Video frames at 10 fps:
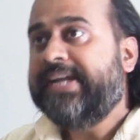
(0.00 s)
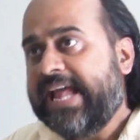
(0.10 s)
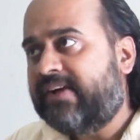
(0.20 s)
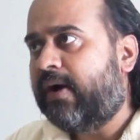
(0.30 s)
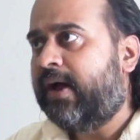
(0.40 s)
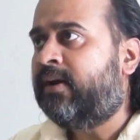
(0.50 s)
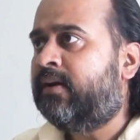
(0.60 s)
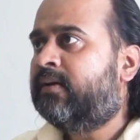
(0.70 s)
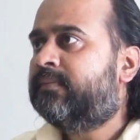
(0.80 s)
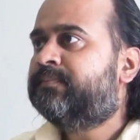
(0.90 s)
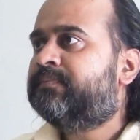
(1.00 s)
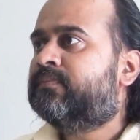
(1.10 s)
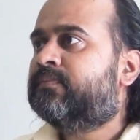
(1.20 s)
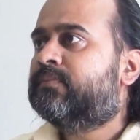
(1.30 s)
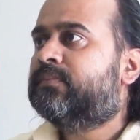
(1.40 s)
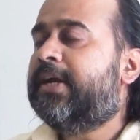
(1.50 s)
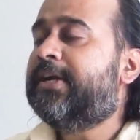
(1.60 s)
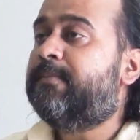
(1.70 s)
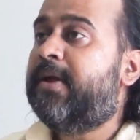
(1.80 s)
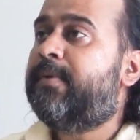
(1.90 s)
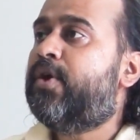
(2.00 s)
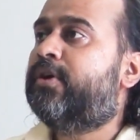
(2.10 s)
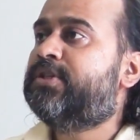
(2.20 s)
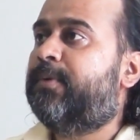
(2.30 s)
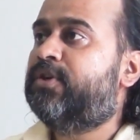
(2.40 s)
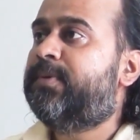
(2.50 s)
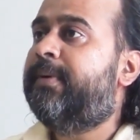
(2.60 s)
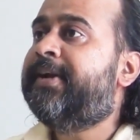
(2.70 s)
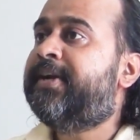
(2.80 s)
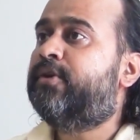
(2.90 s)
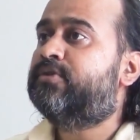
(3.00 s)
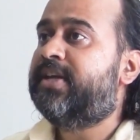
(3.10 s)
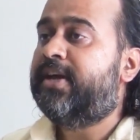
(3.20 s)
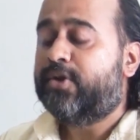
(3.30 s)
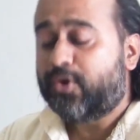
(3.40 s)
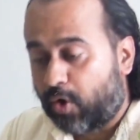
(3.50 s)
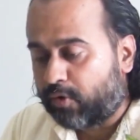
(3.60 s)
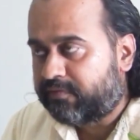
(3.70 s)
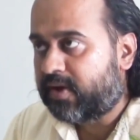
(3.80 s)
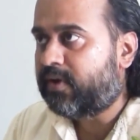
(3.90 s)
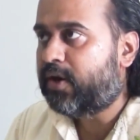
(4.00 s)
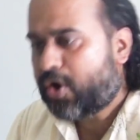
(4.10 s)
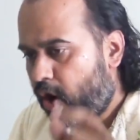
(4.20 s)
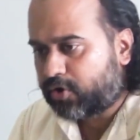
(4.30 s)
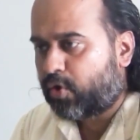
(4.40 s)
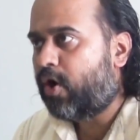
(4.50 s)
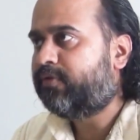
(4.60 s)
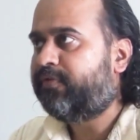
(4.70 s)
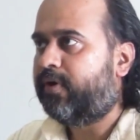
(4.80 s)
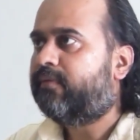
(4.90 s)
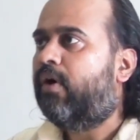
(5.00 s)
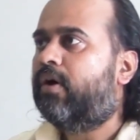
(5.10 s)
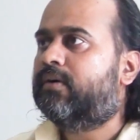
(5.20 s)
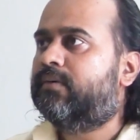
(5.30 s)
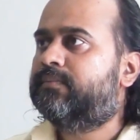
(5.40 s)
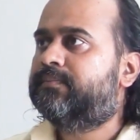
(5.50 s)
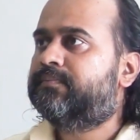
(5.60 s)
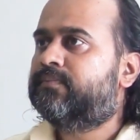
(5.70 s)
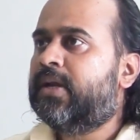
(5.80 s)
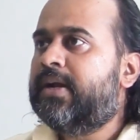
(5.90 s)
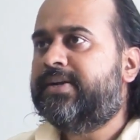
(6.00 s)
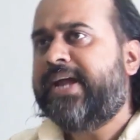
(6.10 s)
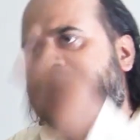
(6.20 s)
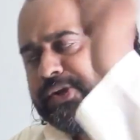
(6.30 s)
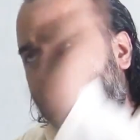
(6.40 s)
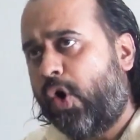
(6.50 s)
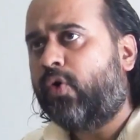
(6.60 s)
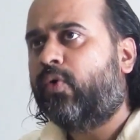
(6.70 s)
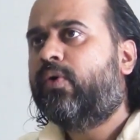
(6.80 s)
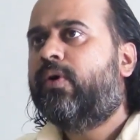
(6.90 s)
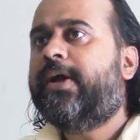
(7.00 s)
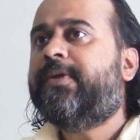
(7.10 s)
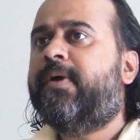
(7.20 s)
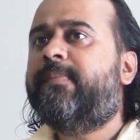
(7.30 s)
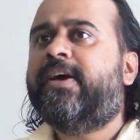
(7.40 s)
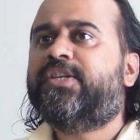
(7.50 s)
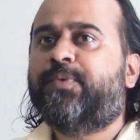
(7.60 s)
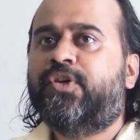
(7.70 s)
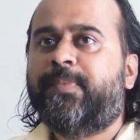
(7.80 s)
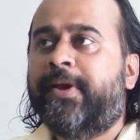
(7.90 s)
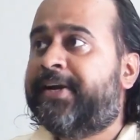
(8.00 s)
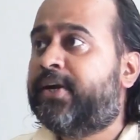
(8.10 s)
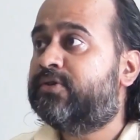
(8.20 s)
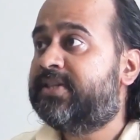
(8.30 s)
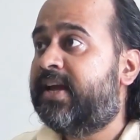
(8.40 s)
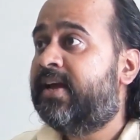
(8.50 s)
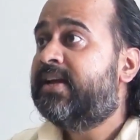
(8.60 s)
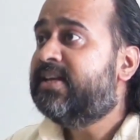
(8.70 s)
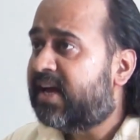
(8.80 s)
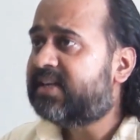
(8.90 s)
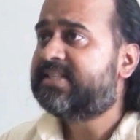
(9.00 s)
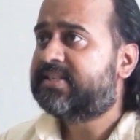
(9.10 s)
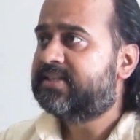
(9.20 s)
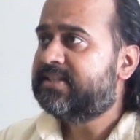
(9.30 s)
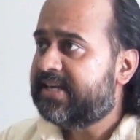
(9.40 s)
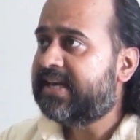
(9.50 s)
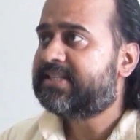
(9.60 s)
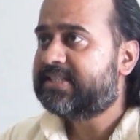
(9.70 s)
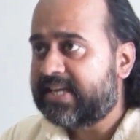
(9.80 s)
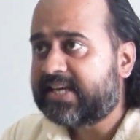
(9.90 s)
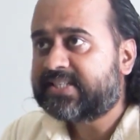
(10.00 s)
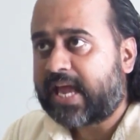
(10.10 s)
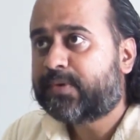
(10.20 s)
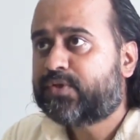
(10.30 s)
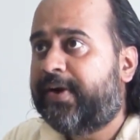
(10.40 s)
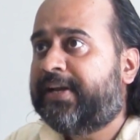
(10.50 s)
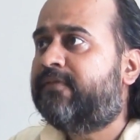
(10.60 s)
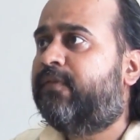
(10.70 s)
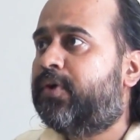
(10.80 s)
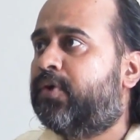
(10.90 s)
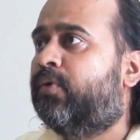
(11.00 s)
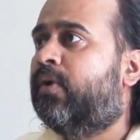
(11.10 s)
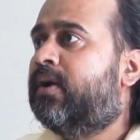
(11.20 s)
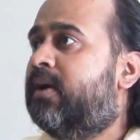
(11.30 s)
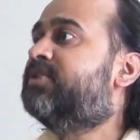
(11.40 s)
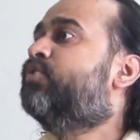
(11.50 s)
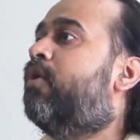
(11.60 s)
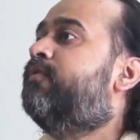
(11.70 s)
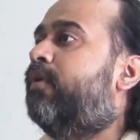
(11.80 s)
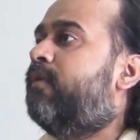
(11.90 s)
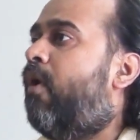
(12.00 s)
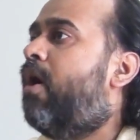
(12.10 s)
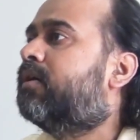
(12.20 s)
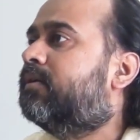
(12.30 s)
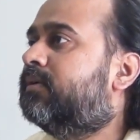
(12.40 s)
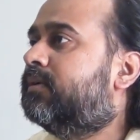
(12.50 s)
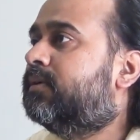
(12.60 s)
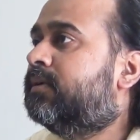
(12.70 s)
Day one, it may be your responsibility to say, No, we will not go out for a walk. Day two, it may be a responsibility to say, Yes, yes, yes, I was waiting for you. Let's go out for a walk.